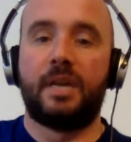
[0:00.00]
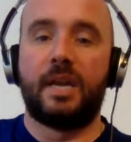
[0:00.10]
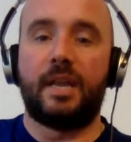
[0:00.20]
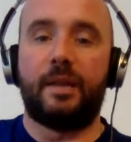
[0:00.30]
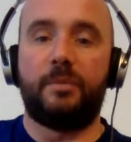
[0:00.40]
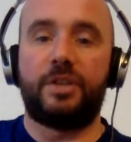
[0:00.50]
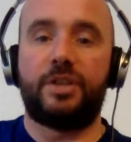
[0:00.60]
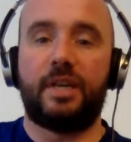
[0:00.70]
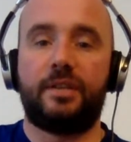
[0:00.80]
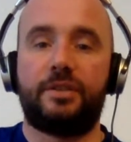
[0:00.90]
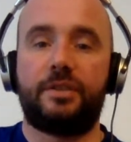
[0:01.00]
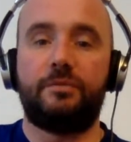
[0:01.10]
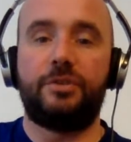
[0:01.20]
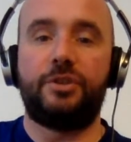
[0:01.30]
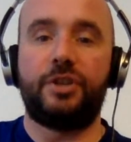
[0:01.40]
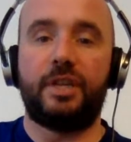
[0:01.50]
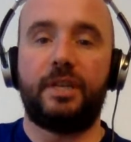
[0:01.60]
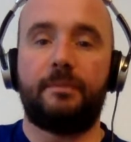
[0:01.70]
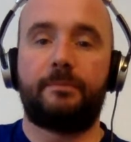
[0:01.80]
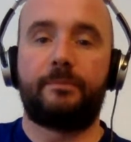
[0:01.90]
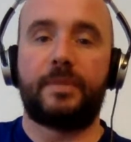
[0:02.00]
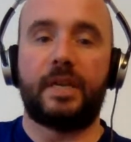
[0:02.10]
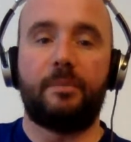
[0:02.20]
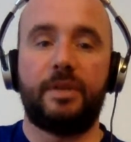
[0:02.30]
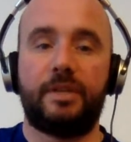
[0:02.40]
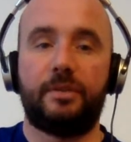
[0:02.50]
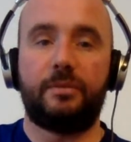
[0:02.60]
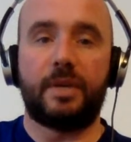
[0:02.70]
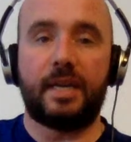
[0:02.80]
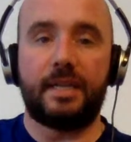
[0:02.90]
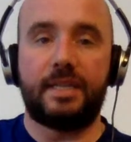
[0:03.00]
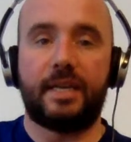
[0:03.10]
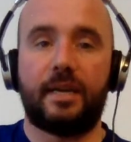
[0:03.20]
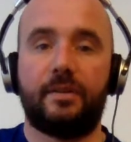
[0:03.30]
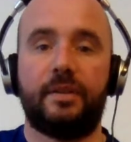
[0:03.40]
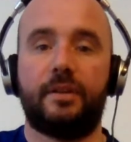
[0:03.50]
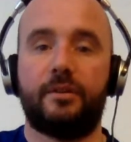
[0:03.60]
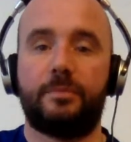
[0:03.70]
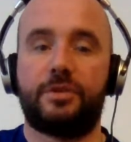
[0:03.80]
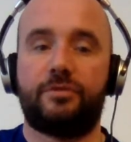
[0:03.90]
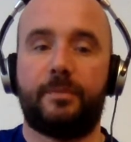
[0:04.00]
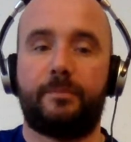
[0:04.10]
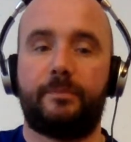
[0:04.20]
then we change to G, and we do a down and up strum.